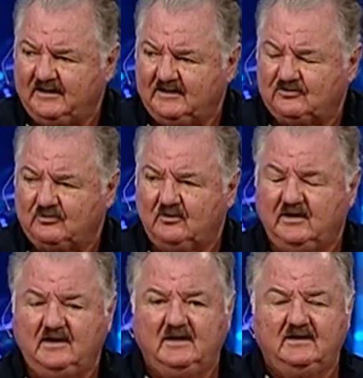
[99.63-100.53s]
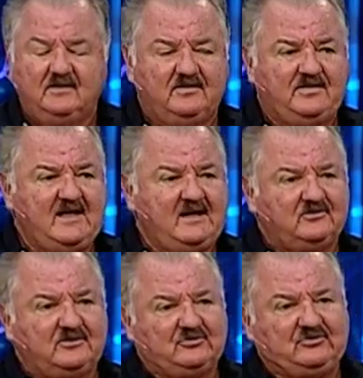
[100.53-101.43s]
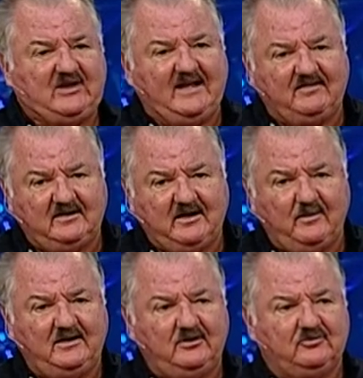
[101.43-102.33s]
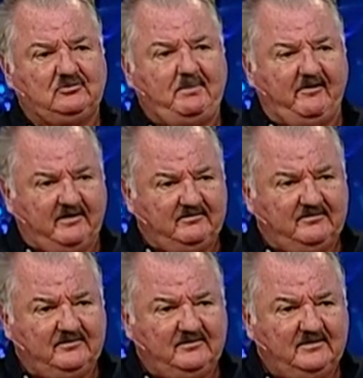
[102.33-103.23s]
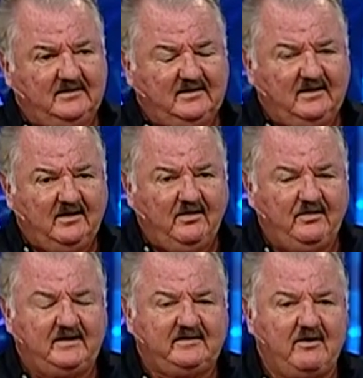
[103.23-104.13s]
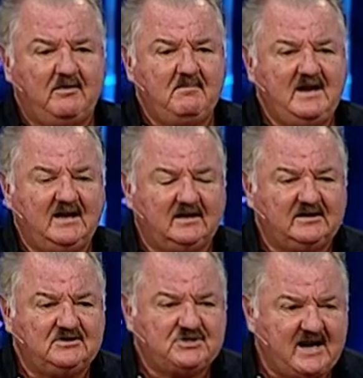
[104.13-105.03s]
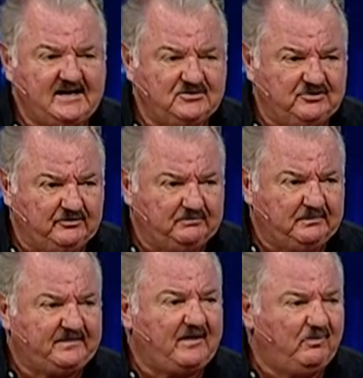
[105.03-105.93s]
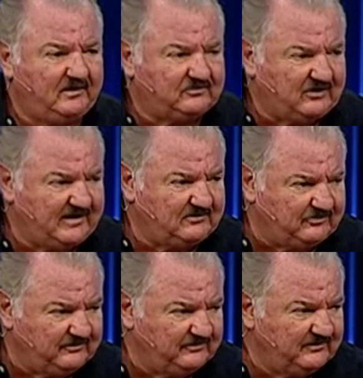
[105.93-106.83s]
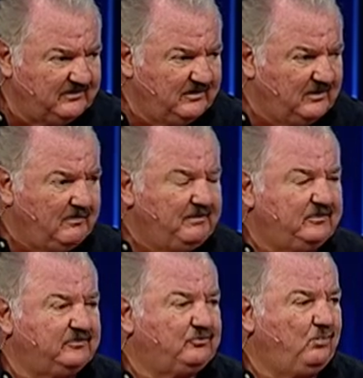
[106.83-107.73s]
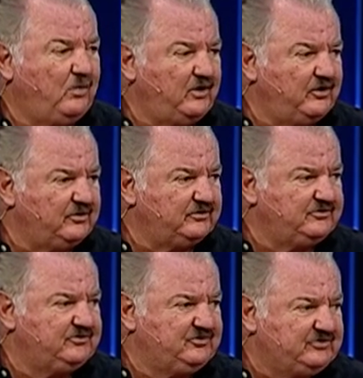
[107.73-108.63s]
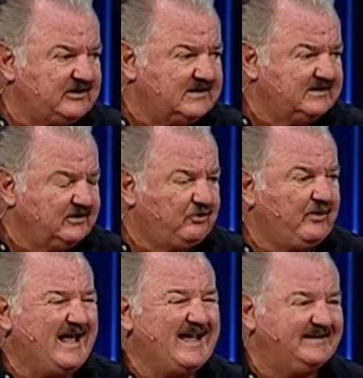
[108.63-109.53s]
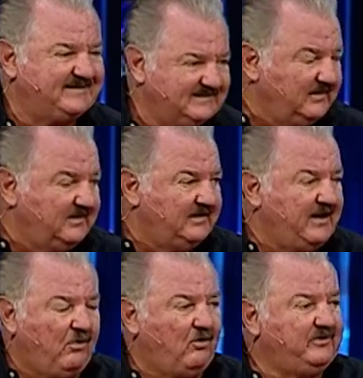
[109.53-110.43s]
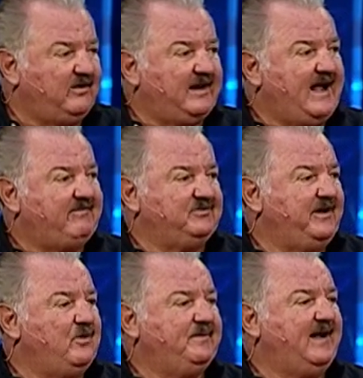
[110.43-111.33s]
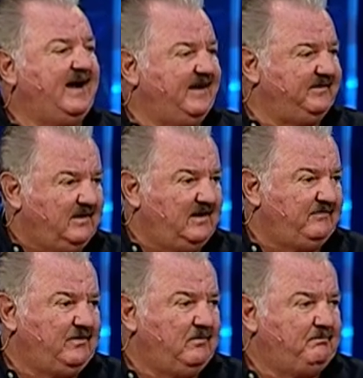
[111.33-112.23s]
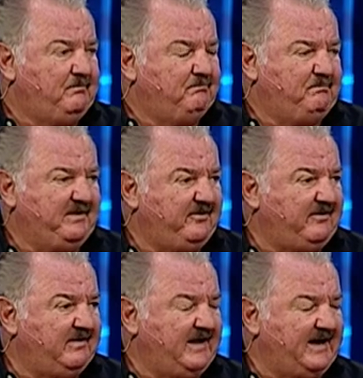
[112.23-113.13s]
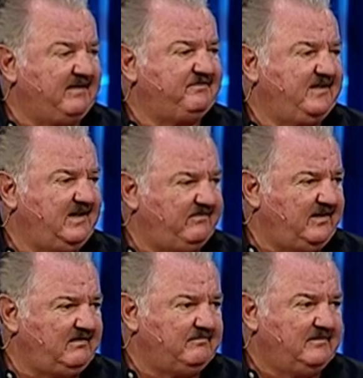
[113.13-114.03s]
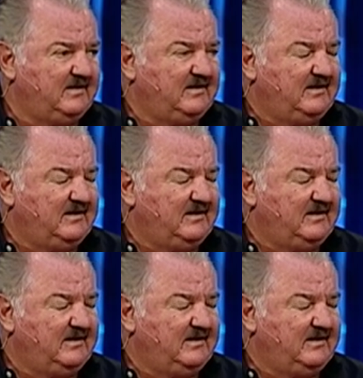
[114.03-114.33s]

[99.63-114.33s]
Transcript: is things are said that go into your spirit that don't immediately change you, but they will change you because words create. Now, all you've got to have is an open heart. If you're bitter and unforgiving